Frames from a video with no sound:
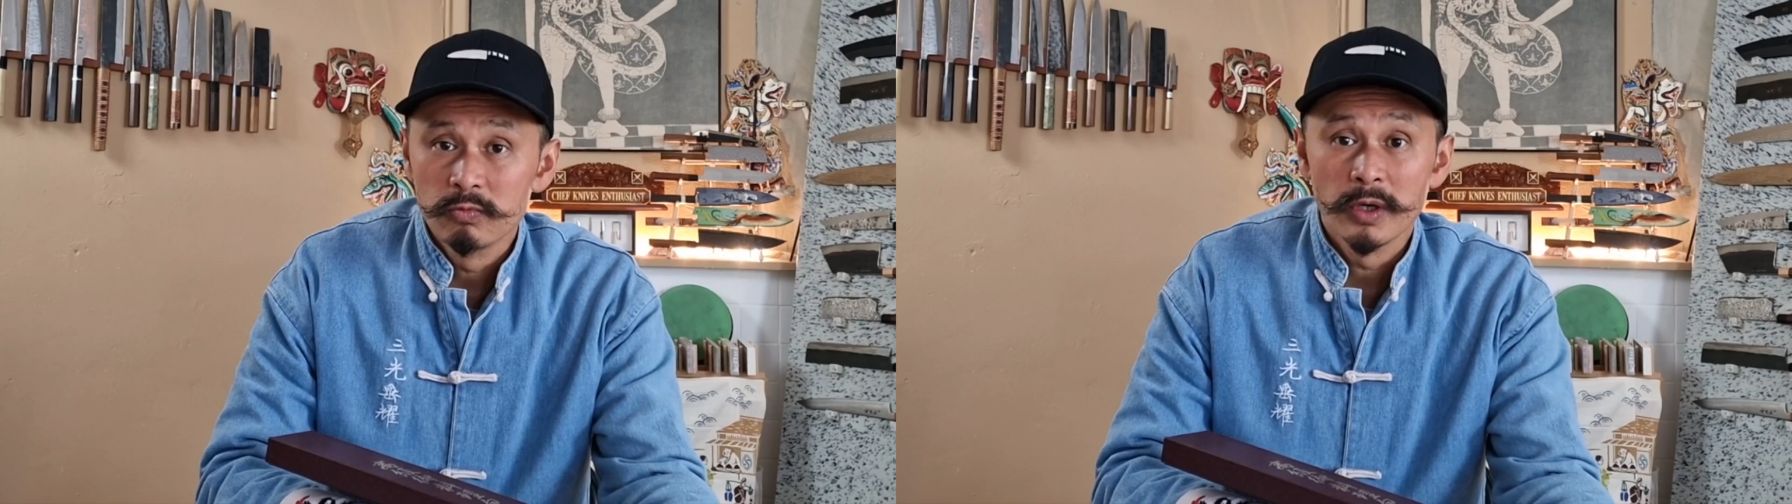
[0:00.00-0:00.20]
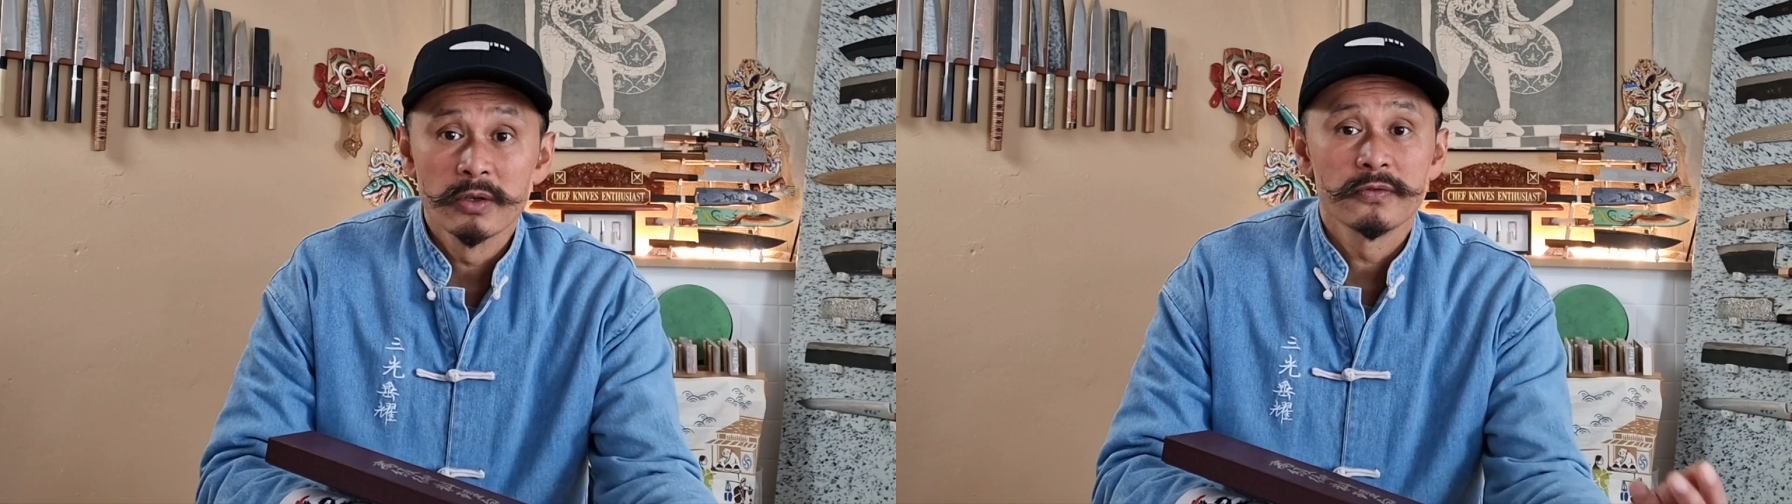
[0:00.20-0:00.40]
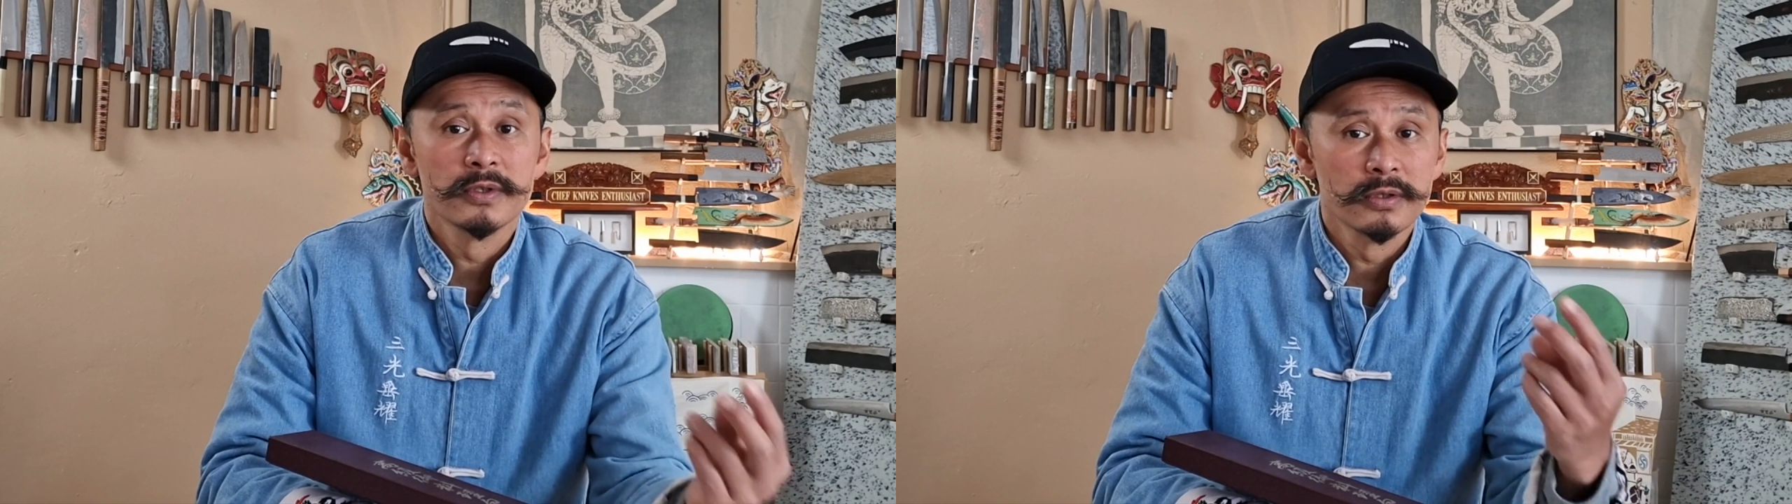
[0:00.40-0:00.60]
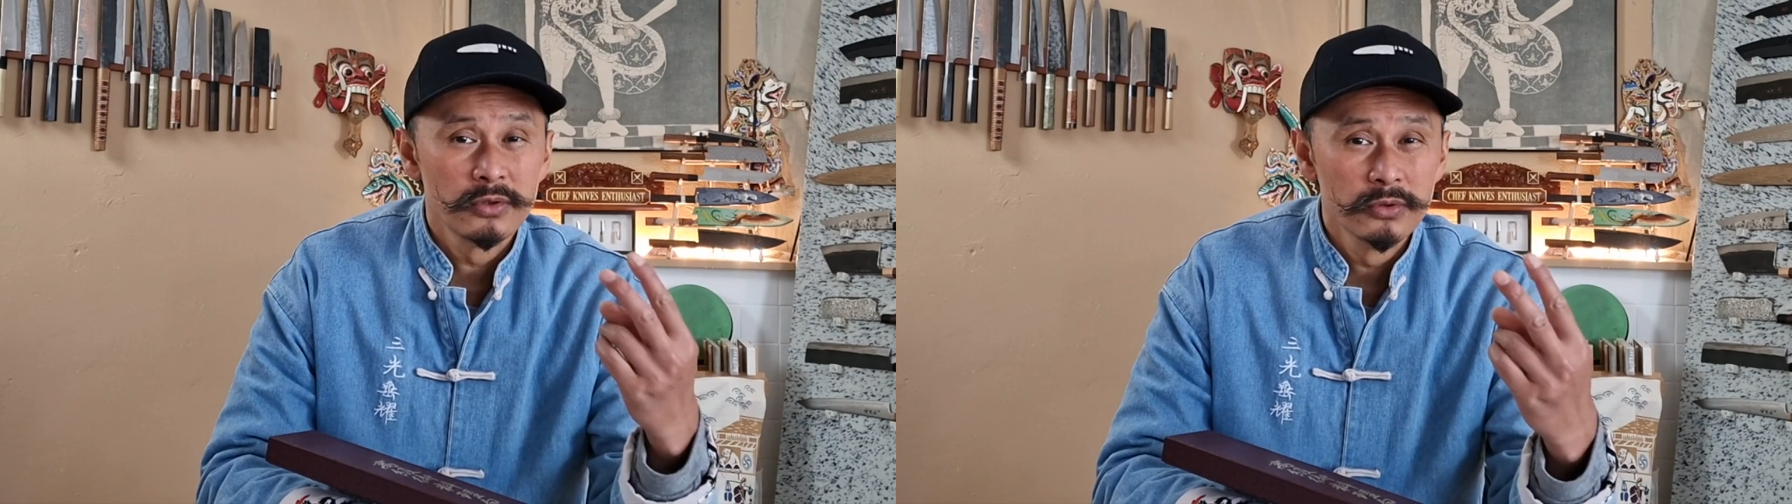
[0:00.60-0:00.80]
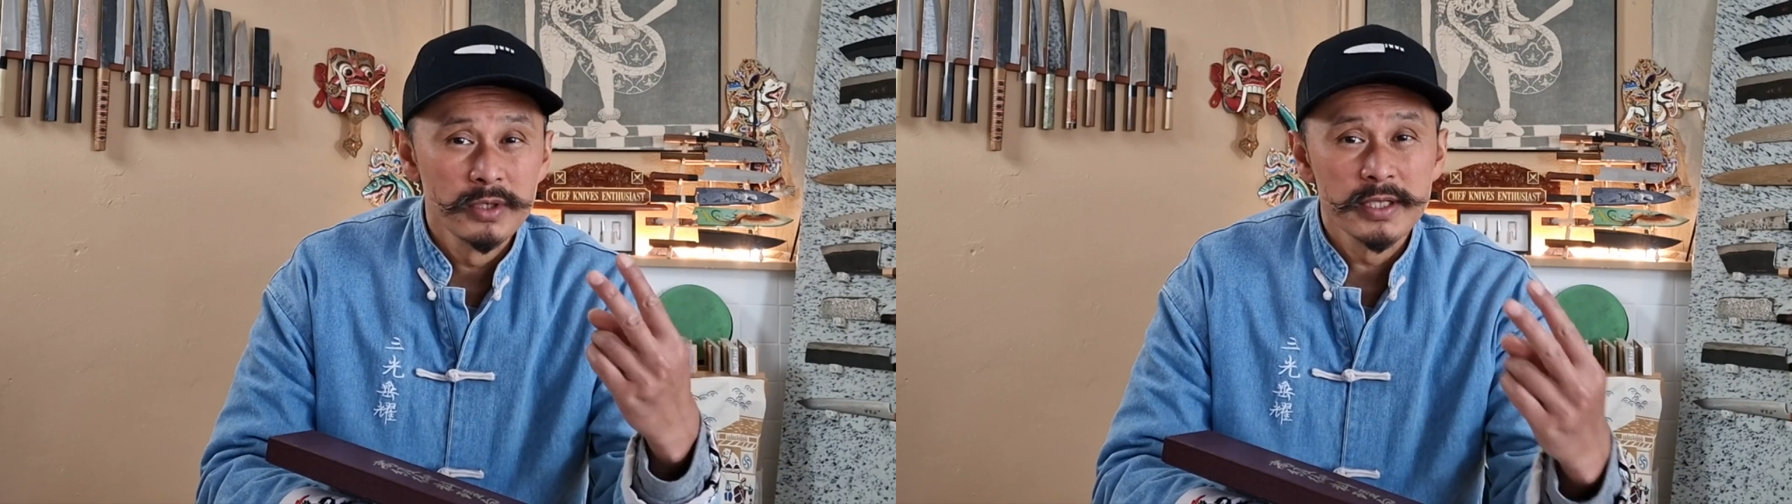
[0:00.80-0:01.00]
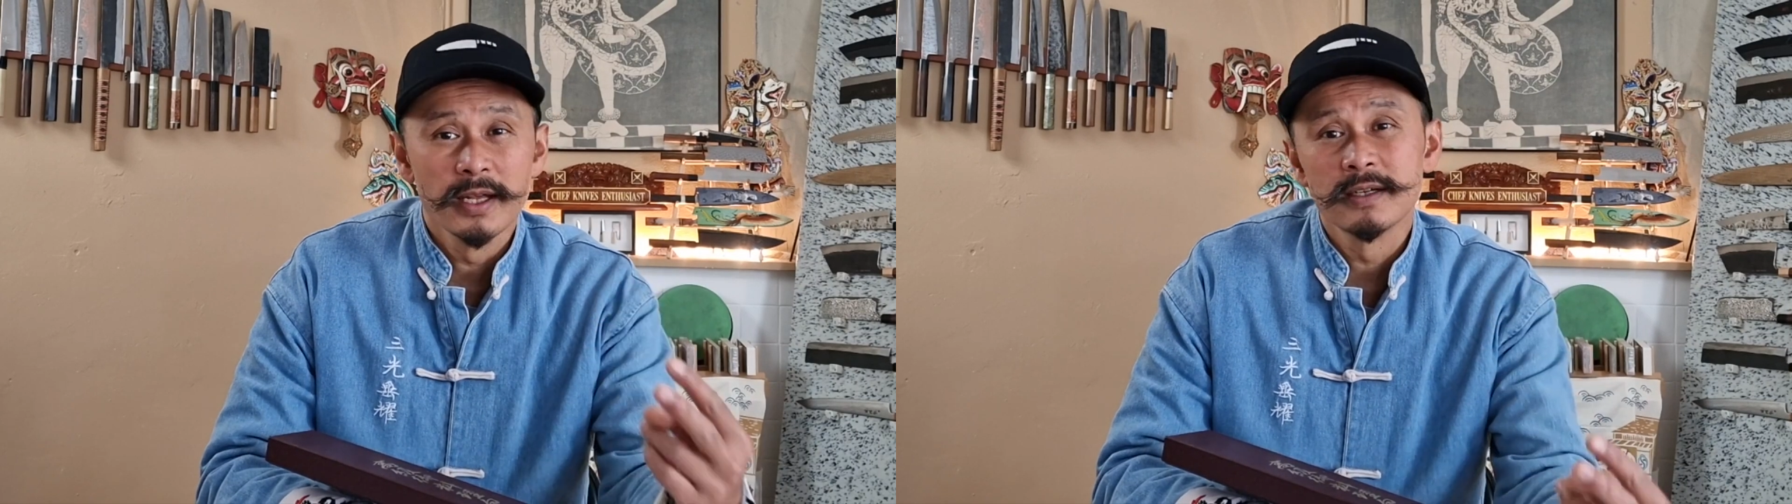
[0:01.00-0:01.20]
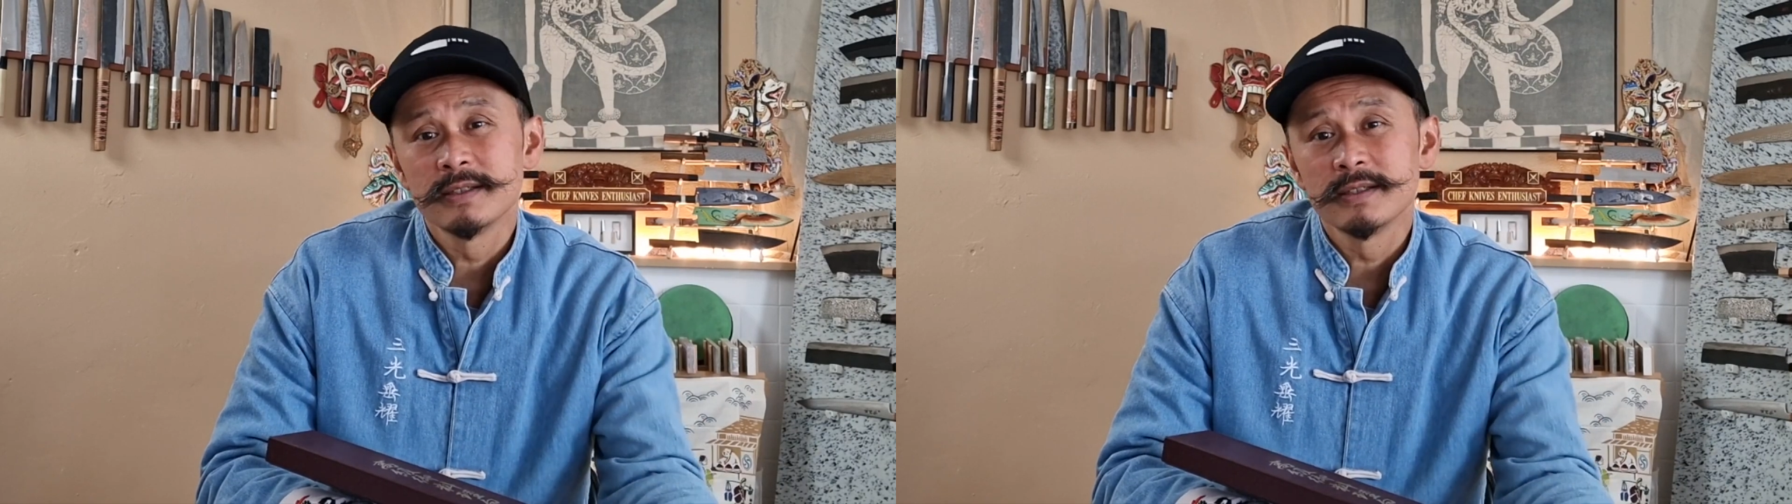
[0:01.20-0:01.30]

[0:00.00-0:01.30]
one of the two sellers